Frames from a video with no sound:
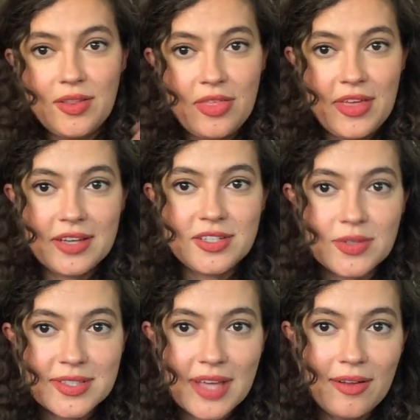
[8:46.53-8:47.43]
think to
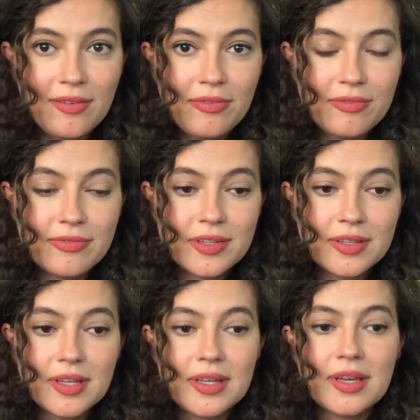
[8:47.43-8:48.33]
yourself,
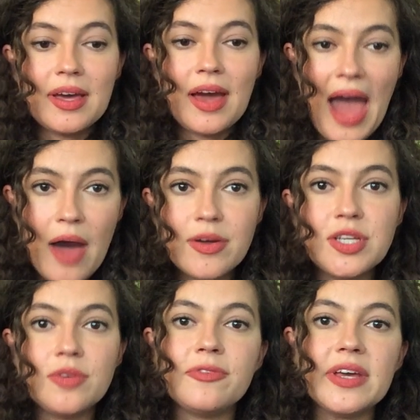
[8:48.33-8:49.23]
how do
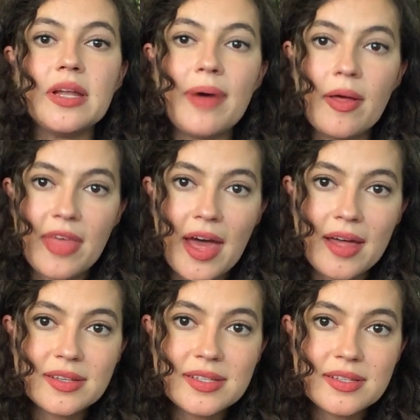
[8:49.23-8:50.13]
you feel about
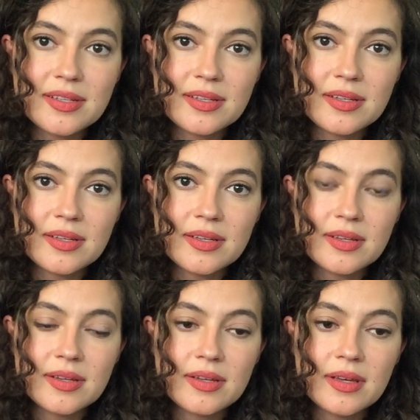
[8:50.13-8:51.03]
that?
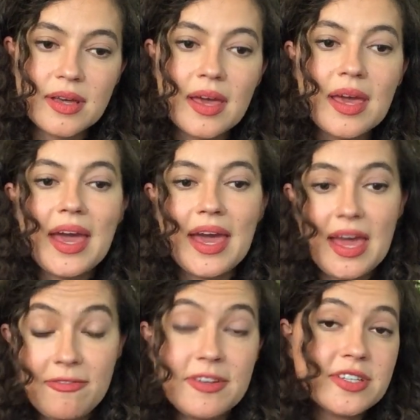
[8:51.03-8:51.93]

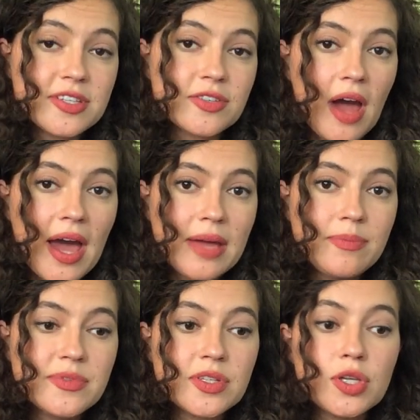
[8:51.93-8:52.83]
If it
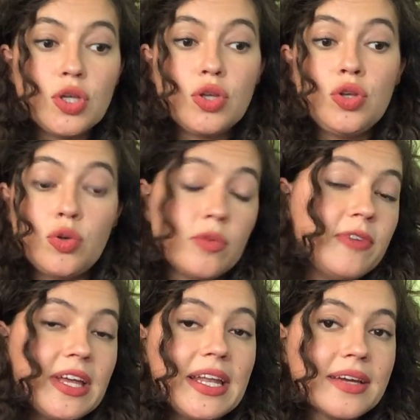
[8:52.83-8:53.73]
describes your
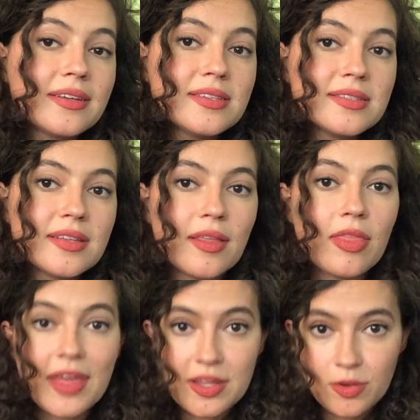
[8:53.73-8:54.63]
feelings,
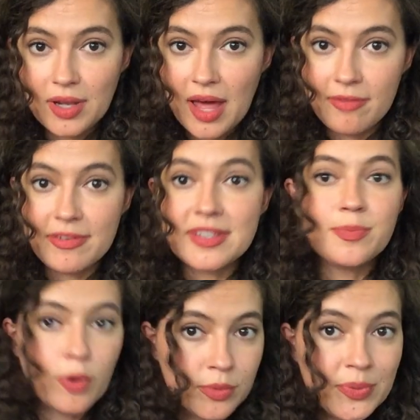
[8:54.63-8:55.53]
then your love is
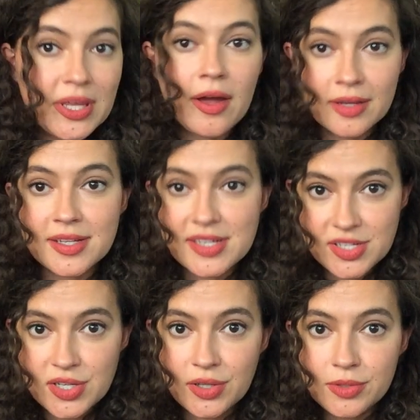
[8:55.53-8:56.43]
probably
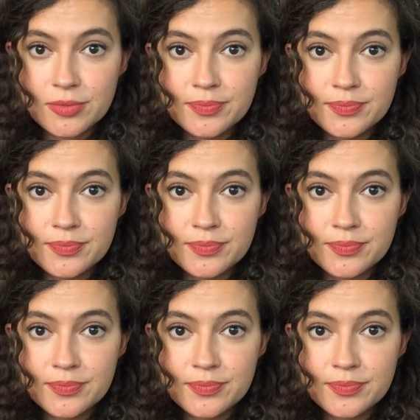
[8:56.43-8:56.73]
unconditional.